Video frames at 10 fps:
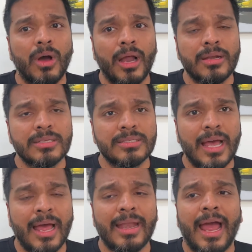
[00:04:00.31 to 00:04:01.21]

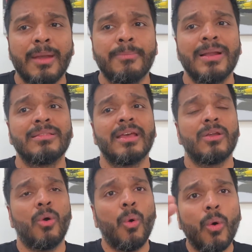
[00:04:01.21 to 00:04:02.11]
understand and build
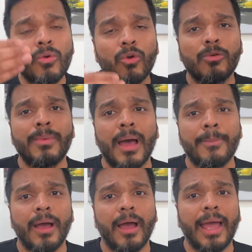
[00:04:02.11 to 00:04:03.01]
their own
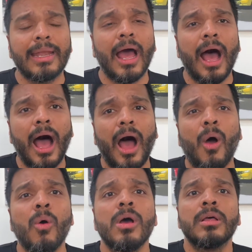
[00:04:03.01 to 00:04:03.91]
roadmap and
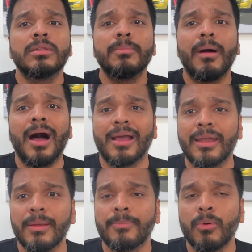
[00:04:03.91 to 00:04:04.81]
how the
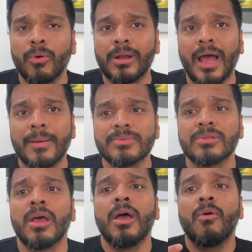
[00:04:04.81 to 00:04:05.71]
marketing programs
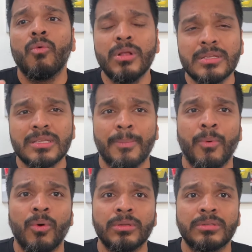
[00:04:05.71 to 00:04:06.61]
will
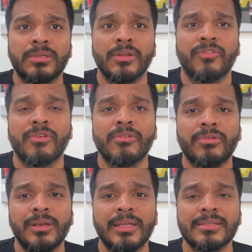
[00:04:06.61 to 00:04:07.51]
support the different
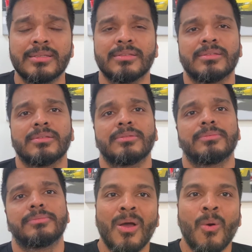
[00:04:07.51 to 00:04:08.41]
releases.
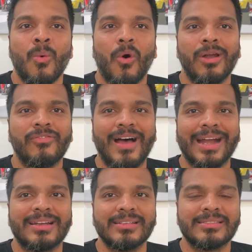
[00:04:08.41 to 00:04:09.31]
What
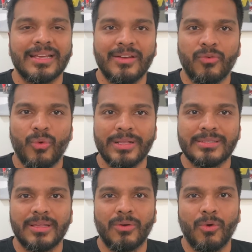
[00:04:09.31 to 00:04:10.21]
factors influence
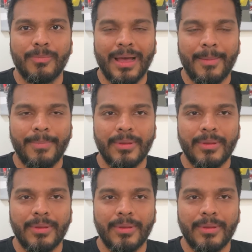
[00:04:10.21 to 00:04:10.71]
the roadmap?